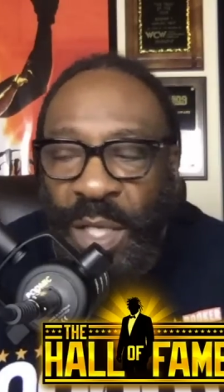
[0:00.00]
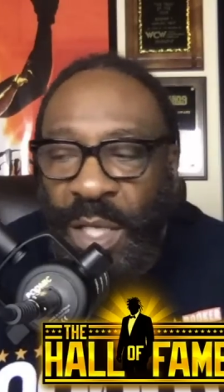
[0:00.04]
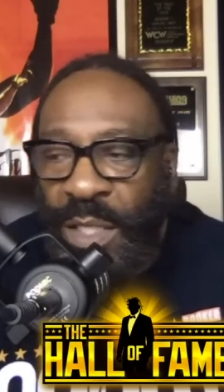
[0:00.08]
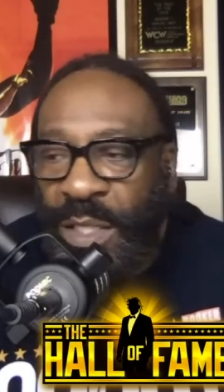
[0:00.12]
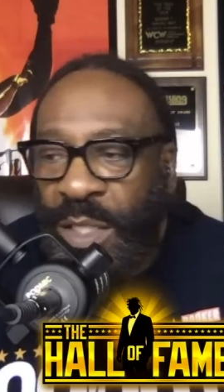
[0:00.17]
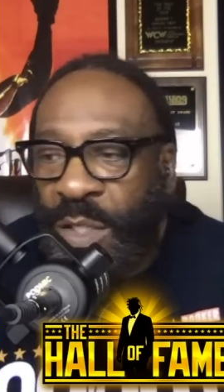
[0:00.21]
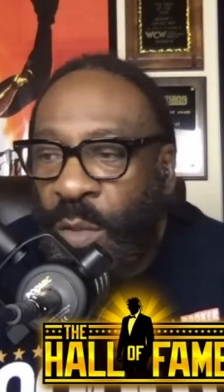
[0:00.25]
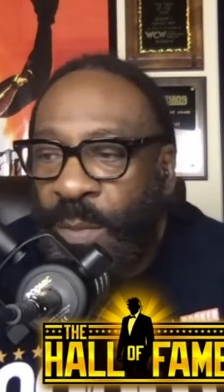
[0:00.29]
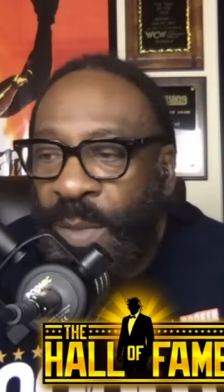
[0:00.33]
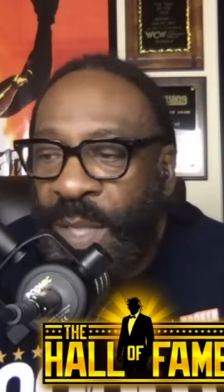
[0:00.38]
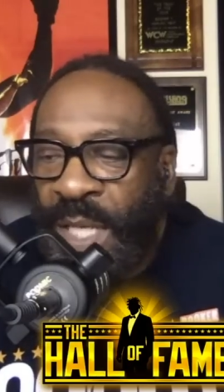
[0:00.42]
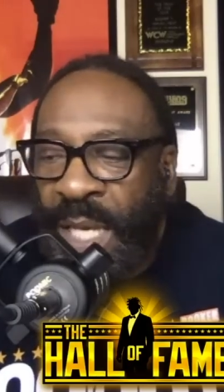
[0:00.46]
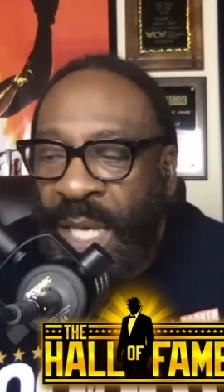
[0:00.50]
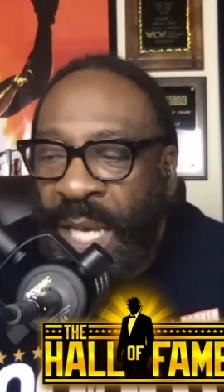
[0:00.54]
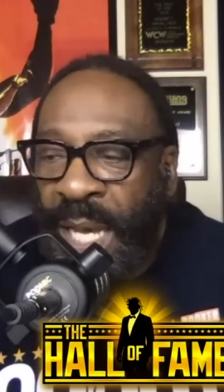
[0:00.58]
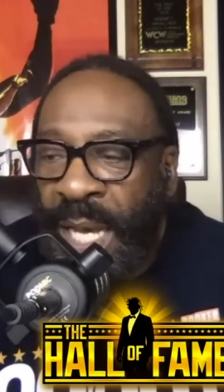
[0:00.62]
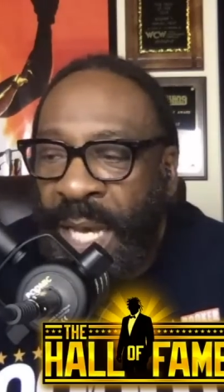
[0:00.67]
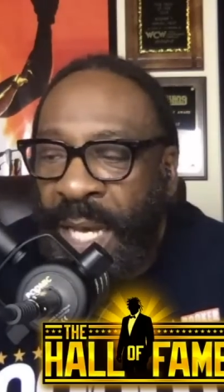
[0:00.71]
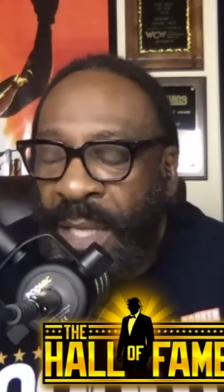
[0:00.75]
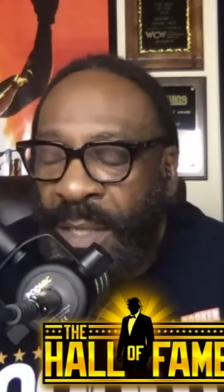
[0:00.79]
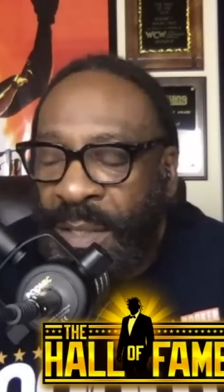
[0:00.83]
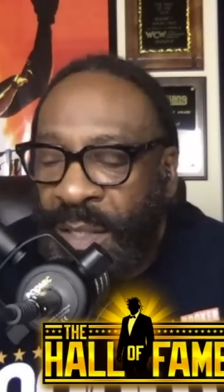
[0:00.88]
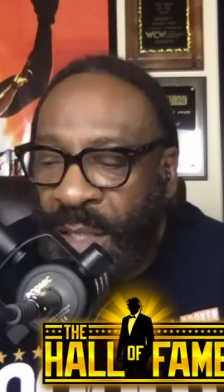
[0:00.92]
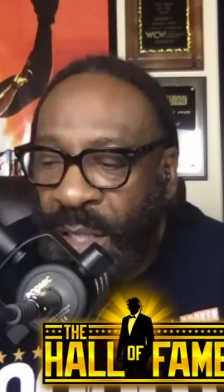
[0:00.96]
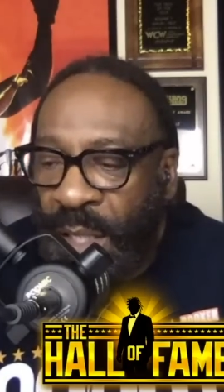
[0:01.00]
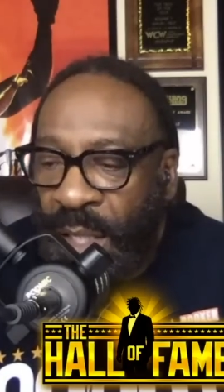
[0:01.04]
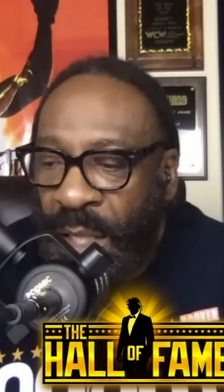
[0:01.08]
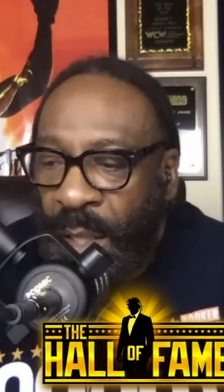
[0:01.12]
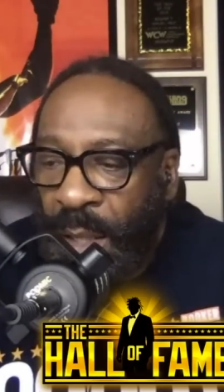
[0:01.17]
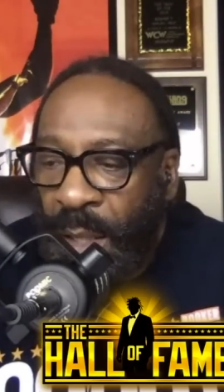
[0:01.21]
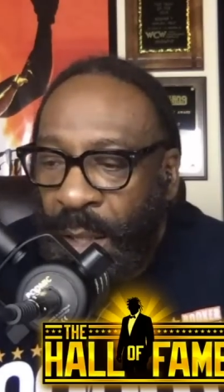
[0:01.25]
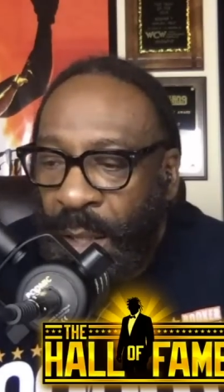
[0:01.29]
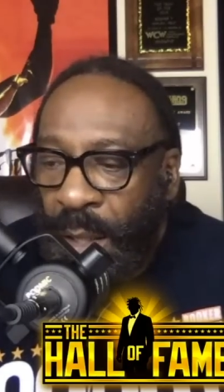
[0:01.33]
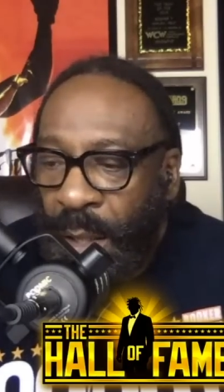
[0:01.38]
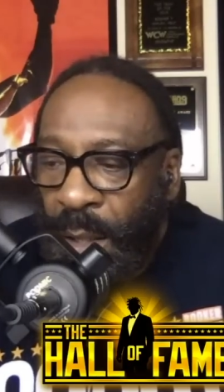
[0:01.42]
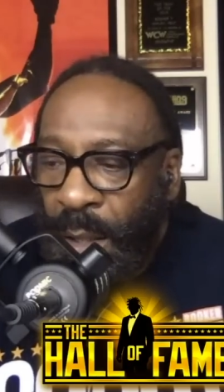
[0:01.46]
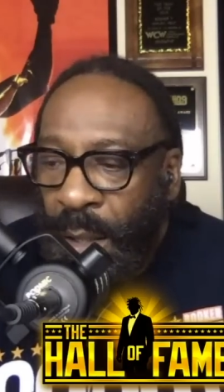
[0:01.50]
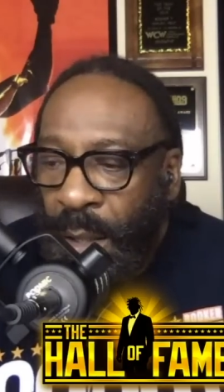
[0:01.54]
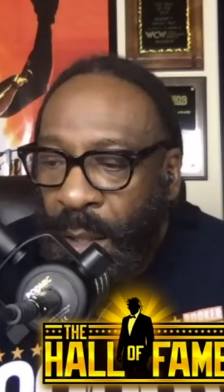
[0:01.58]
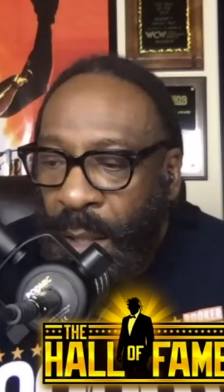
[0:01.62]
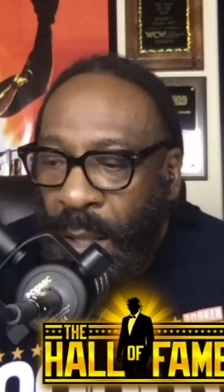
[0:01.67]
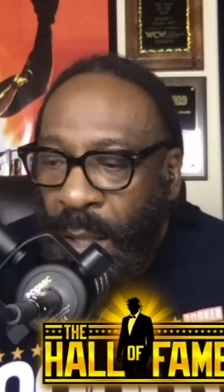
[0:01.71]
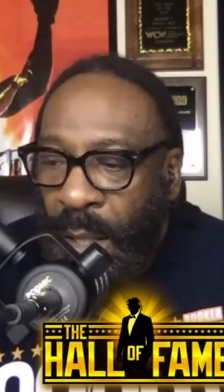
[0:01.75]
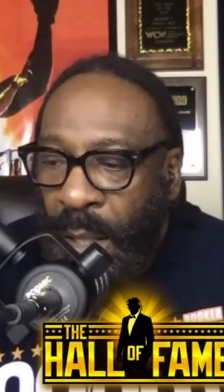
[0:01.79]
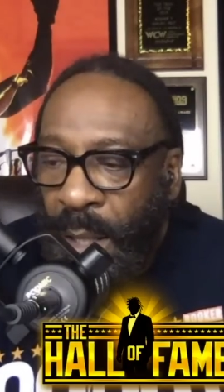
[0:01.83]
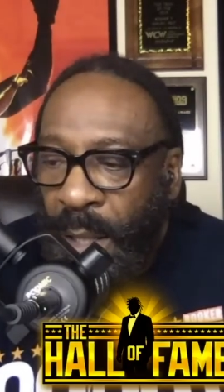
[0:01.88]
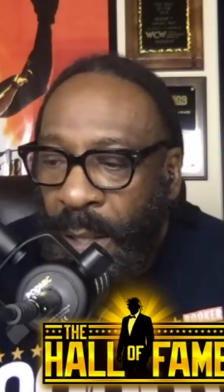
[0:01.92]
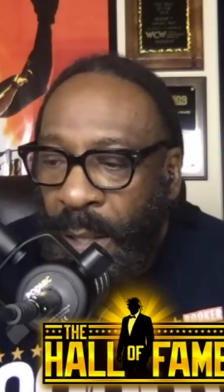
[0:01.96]
And so many guys,
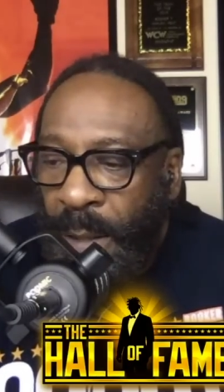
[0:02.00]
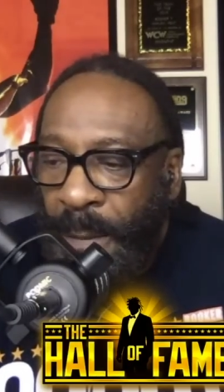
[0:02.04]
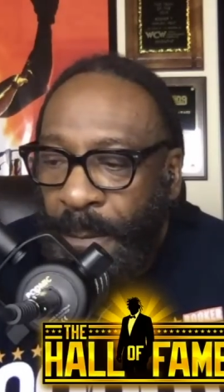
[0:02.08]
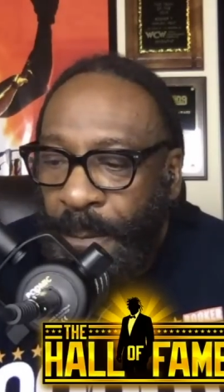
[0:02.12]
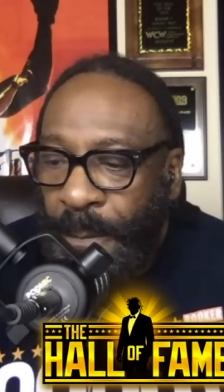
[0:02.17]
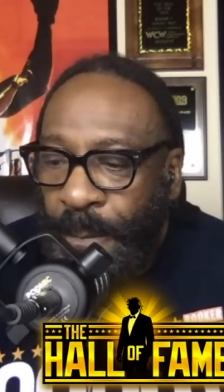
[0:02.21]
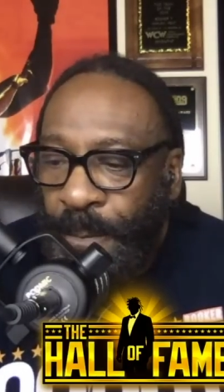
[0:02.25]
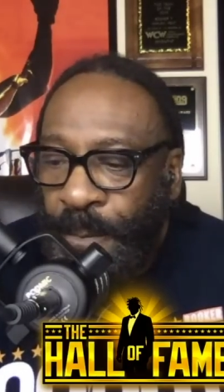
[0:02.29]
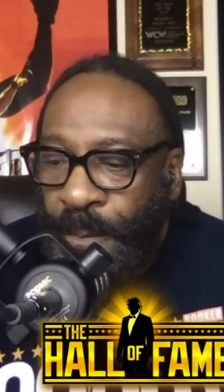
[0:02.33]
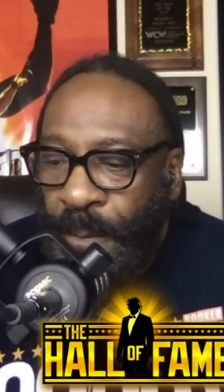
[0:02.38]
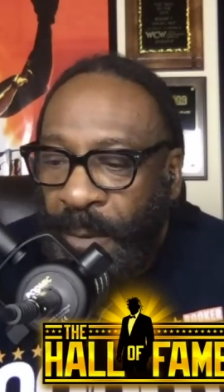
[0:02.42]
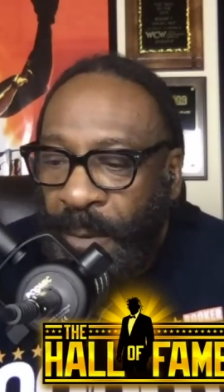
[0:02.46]
um,